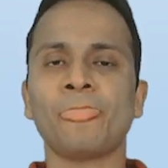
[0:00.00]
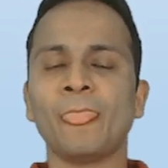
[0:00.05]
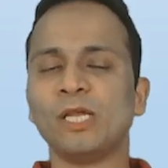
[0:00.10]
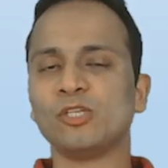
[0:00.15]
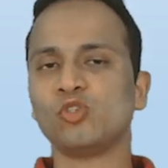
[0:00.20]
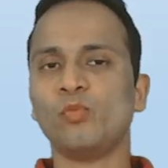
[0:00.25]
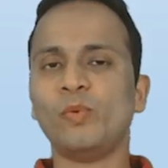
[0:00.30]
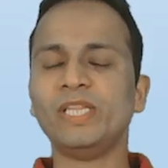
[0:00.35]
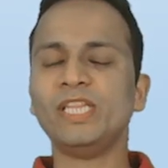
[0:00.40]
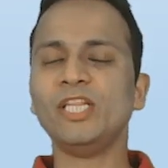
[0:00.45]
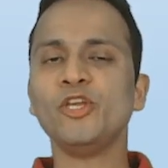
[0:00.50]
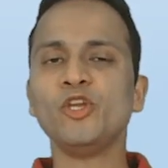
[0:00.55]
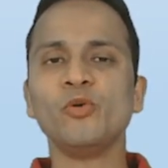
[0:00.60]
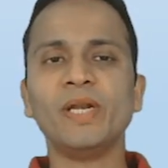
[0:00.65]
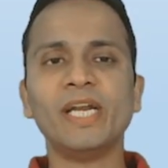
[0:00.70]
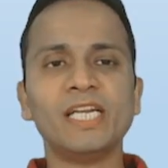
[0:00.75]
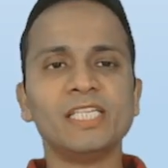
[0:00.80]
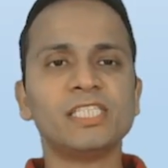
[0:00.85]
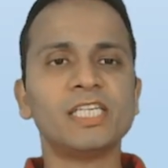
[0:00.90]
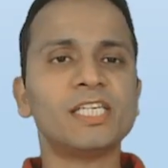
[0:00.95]
So when the
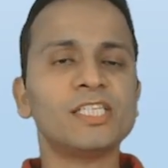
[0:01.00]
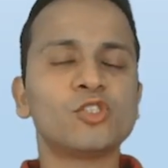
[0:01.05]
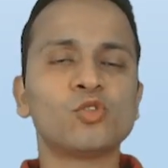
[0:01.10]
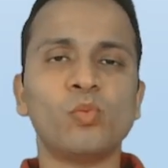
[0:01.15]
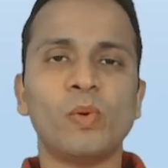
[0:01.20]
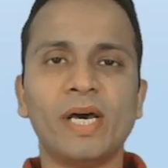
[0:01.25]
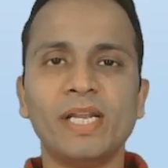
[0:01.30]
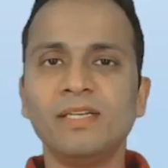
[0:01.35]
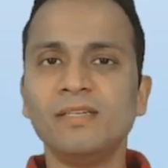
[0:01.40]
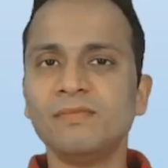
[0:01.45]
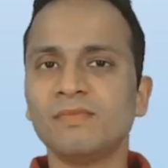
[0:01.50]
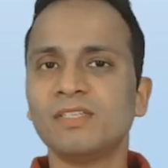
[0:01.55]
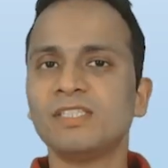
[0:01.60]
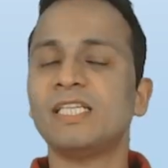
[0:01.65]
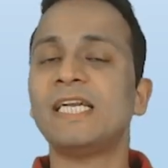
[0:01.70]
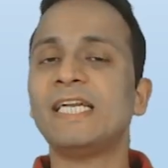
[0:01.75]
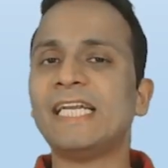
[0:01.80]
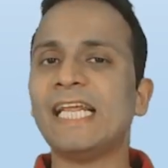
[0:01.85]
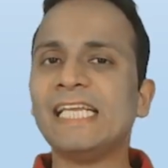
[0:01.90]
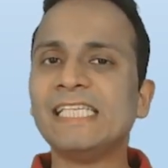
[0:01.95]
unit digit is 1,
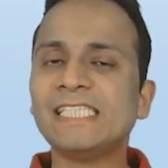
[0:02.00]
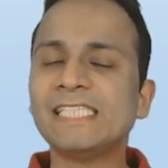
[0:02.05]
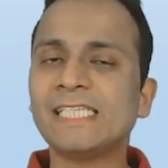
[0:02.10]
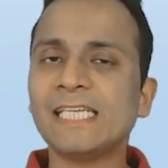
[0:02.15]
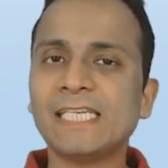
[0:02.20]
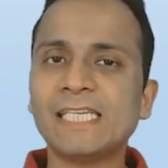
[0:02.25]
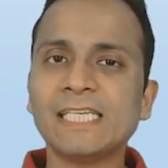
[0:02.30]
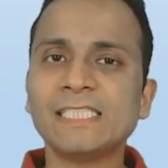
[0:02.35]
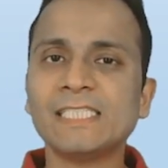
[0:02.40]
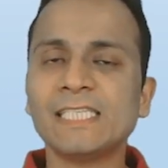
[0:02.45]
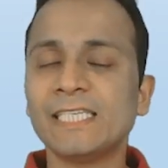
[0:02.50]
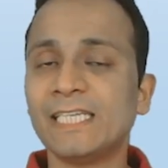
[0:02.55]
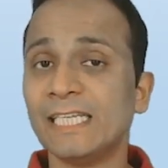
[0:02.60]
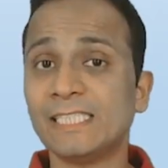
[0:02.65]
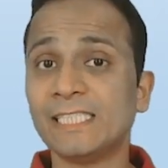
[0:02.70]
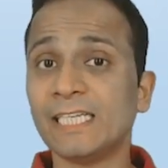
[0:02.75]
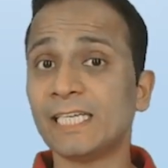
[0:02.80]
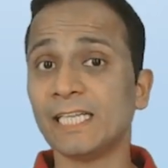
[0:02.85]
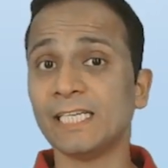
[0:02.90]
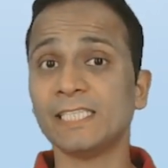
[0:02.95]
the tens
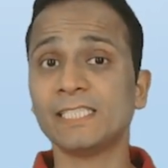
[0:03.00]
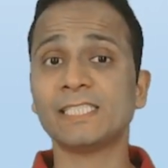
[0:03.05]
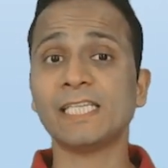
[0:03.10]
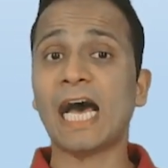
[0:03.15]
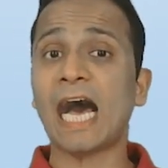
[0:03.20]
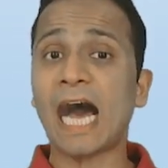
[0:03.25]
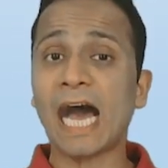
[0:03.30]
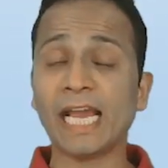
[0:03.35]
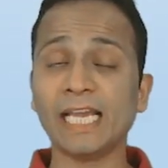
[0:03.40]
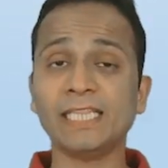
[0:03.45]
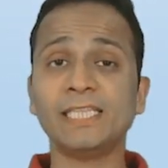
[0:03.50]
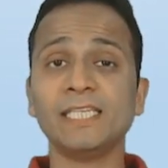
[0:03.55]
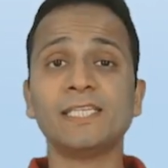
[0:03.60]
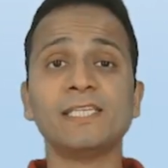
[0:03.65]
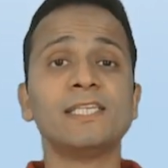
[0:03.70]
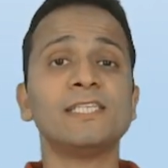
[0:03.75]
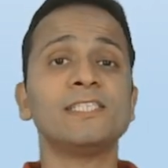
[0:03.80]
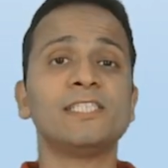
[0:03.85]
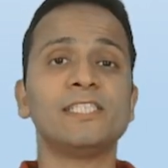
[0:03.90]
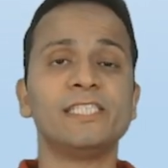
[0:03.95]
digit is
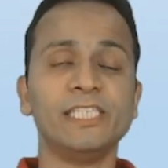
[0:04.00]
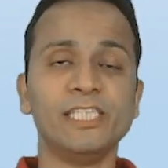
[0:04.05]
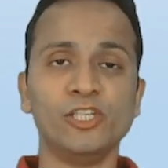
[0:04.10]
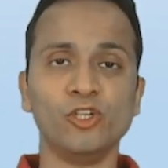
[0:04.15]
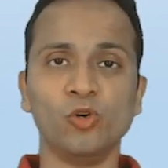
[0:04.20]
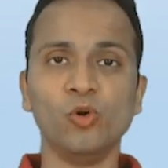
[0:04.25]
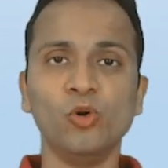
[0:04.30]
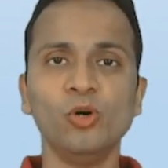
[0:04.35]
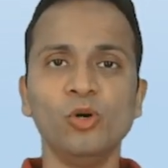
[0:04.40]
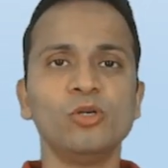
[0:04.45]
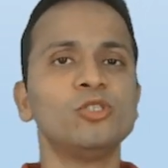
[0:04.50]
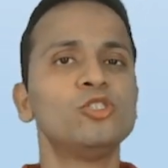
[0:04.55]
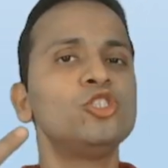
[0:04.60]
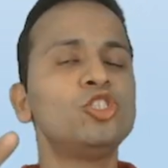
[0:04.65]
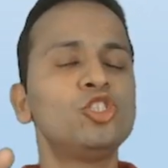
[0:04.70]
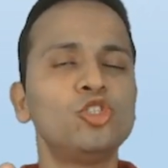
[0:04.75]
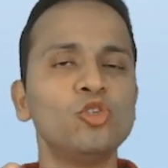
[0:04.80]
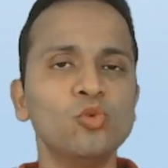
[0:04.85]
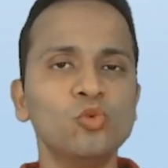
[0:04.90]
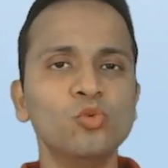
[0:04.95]
either 0,
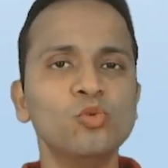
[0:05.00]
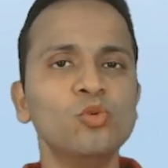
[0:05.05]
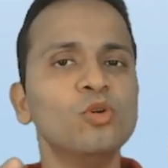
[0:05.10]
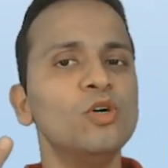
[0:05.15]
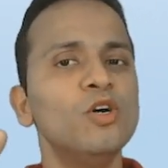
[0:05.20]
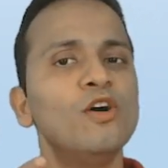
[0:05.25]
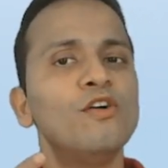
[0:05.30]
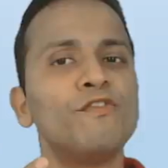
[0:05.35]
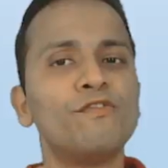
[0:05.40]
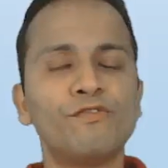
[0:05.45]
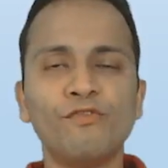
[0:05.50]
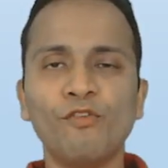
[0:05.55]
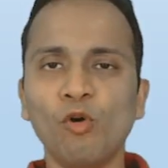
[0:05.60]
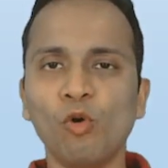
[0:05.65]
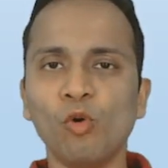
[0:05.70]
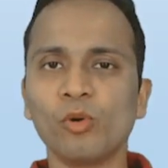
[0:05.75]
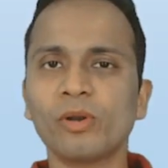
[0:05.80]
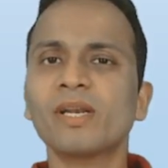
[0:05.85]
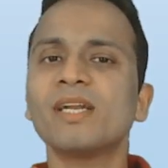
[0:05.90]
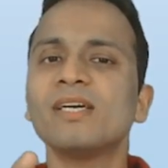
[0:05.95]
2,
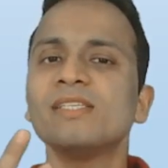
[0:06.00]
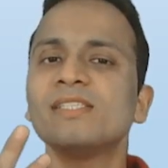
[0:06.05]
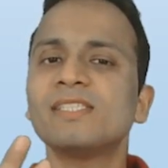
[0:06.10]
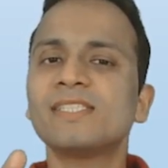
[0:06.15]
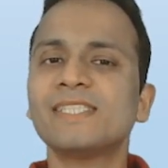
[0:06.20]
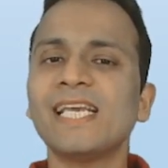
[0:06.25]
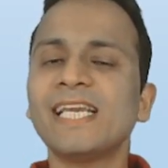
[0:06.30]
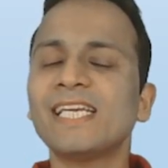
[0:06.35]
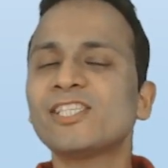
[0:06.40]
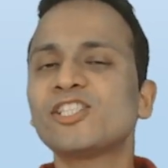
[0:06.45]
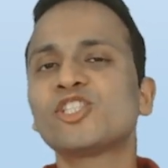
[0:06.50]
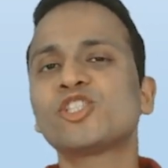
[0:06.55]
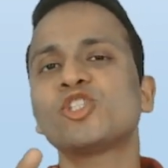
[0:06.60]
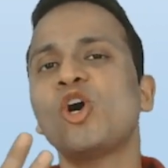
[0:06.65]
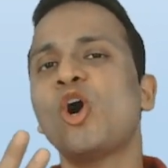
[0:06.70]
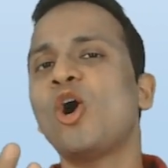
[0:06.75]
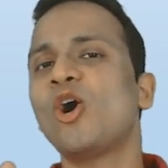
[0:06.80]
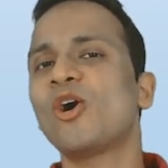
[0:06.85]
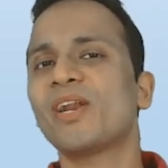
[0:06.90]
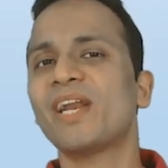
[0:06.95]
4, 6
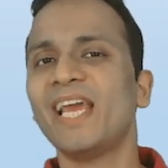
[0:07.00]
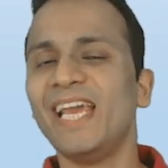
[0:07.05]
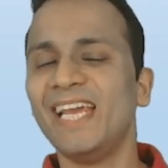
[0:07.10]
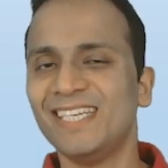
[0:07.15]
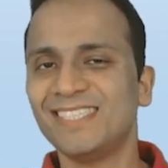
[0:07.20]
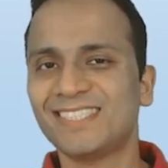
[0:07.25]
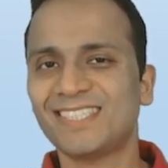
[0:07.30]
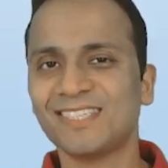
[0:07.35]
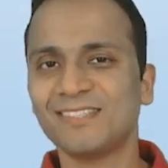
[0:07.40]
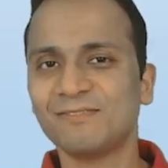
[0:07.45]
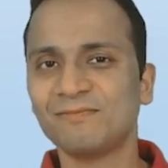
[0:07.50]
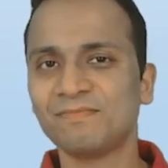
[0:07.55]
or 8.